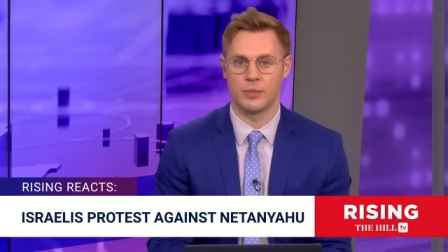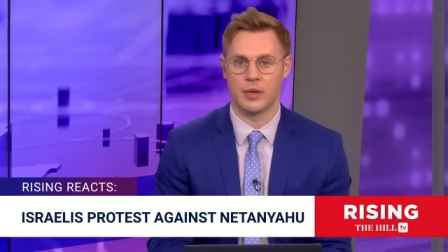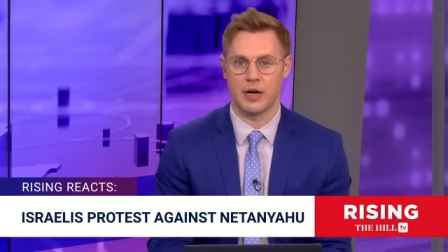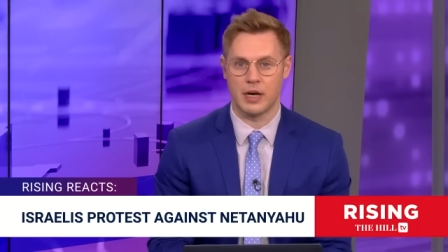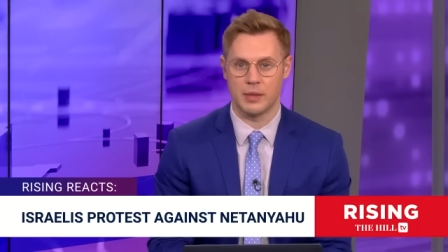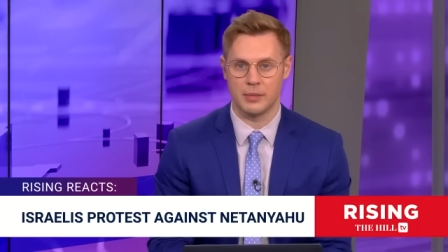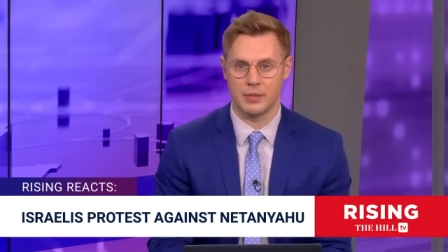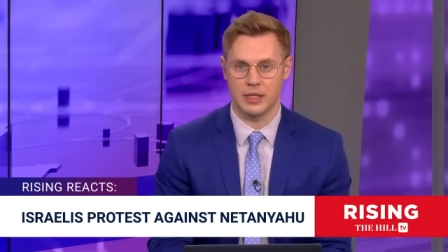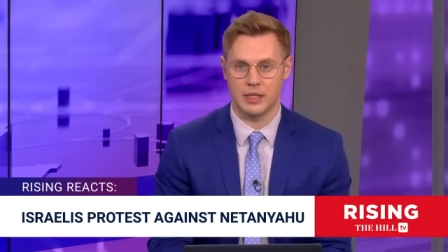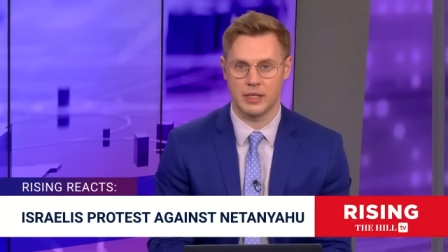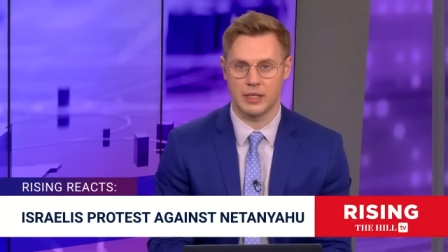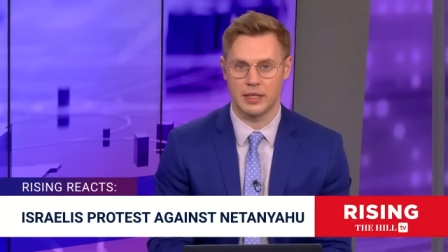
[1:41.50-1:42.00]

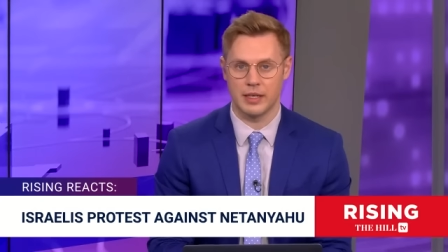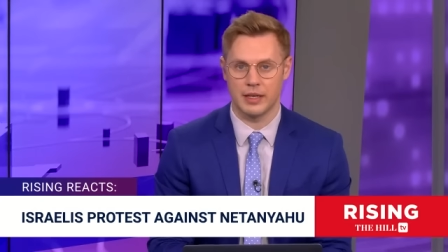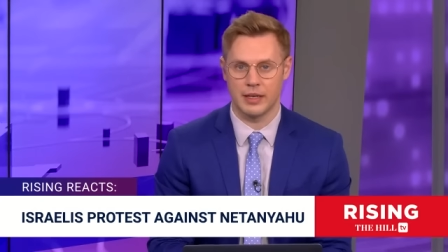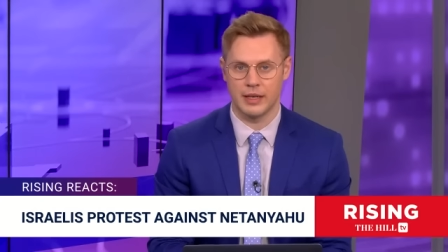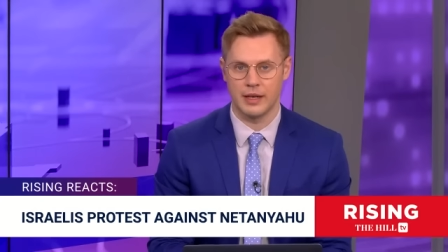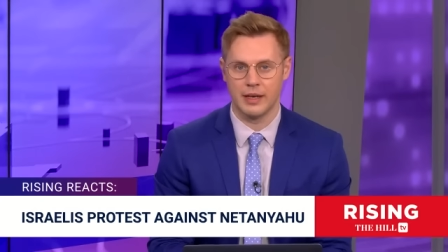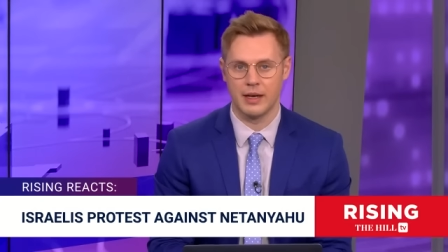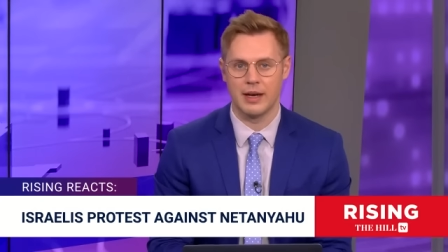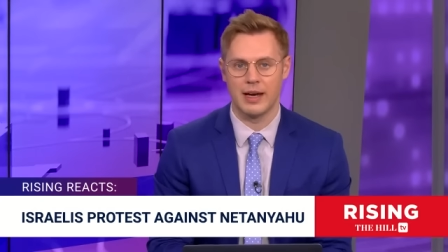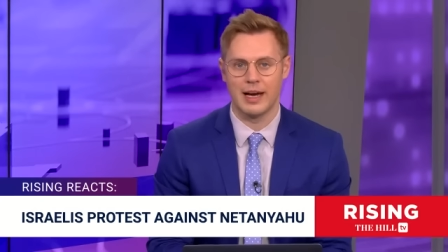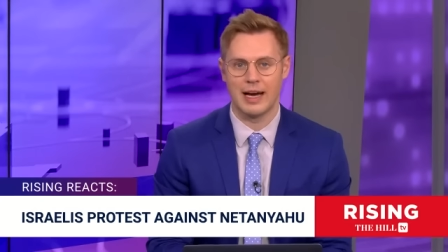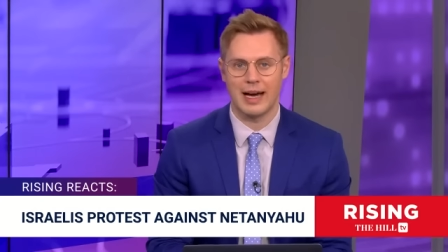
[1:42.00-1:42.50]

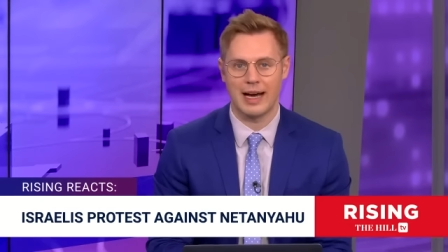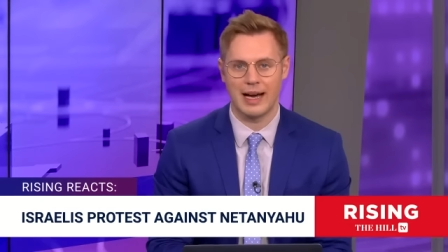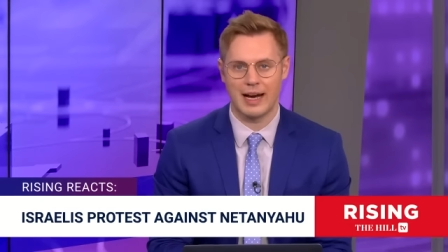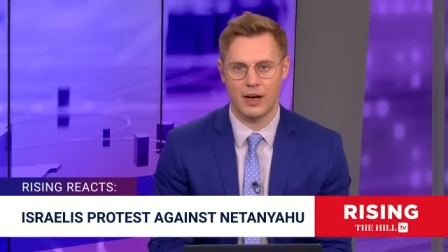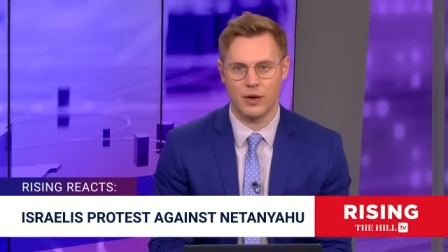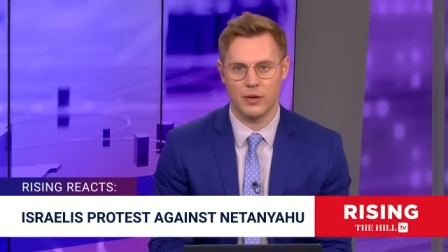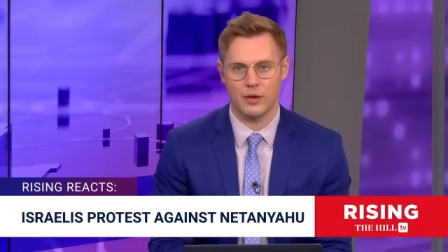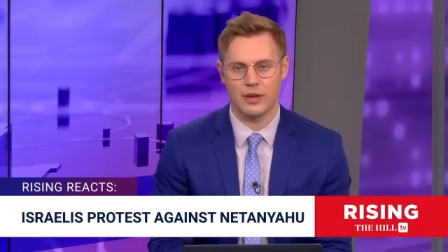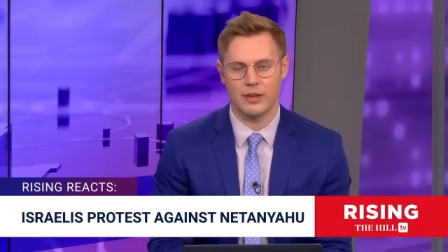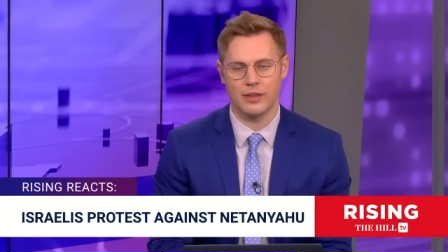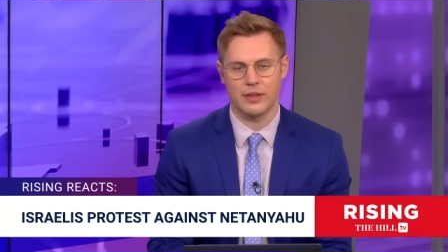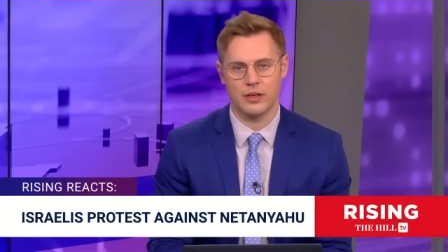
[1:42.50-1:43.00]
publicly,
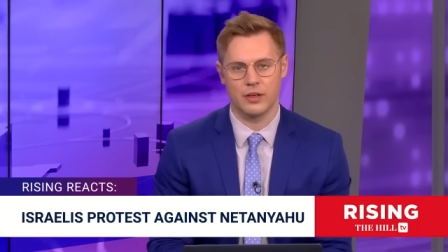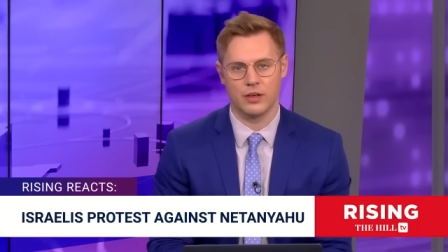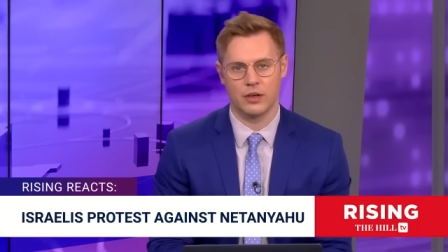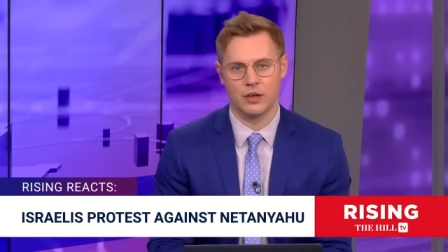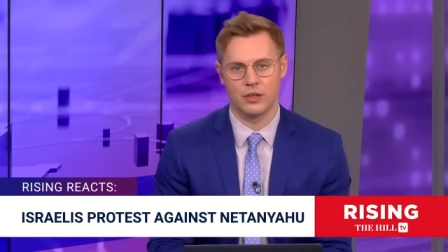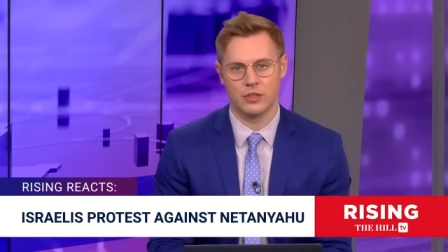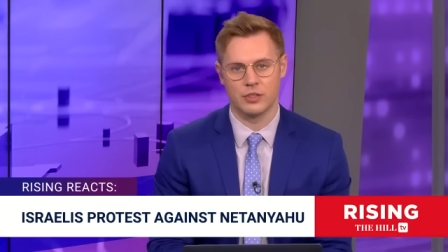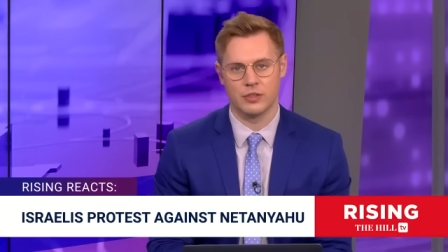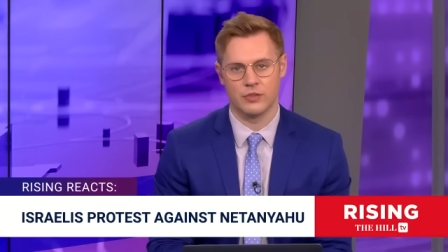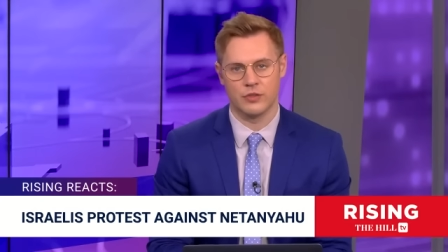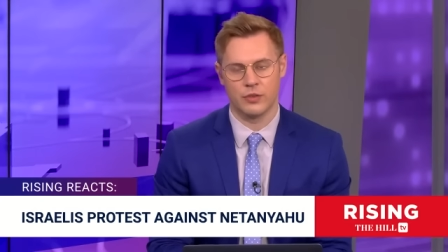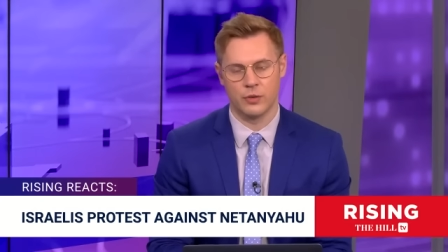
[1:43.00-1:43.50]
how can the
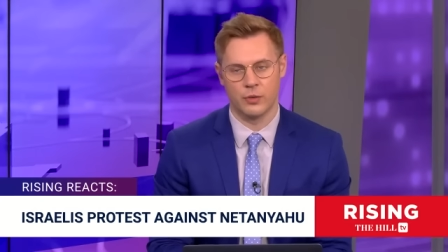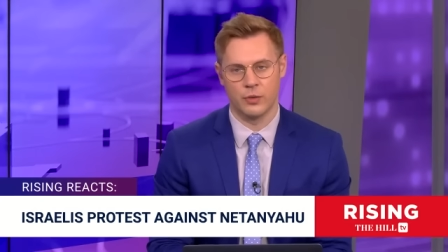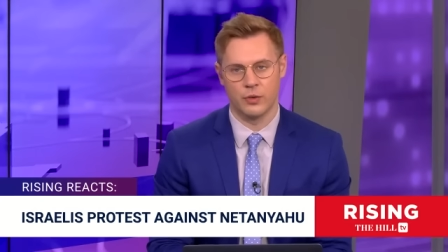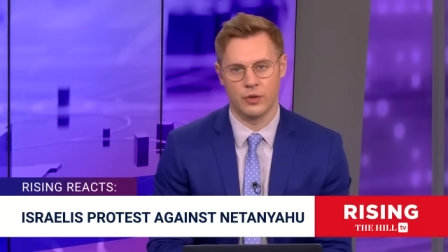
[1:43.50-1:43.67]
goals of the